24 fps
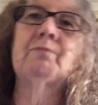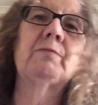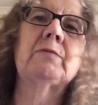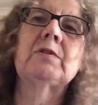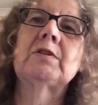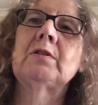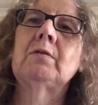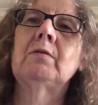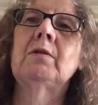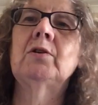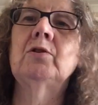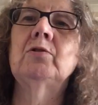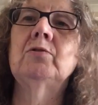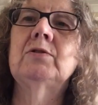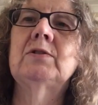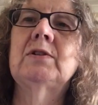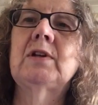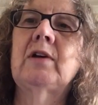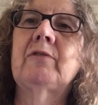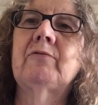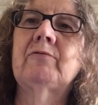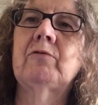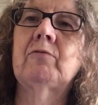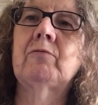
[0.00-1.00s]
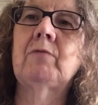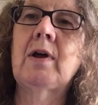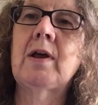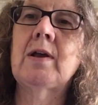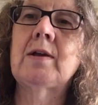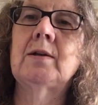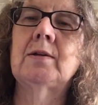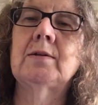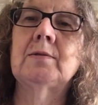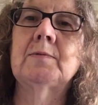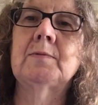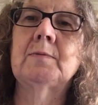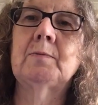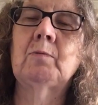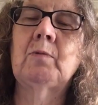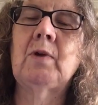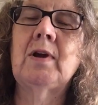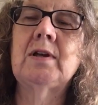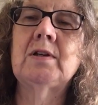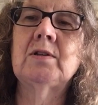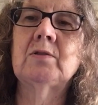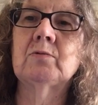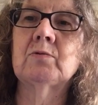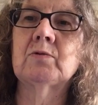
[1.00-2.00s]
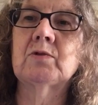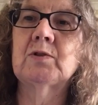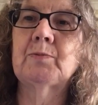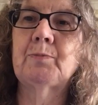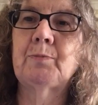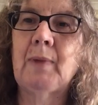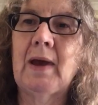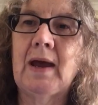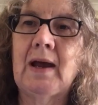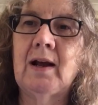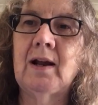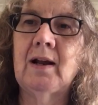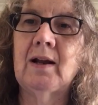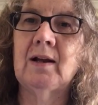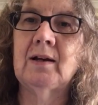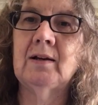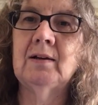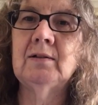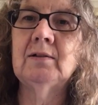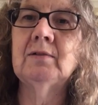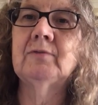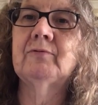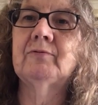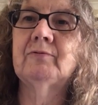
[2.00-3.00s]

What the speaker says: so I used that for Randal Spangler,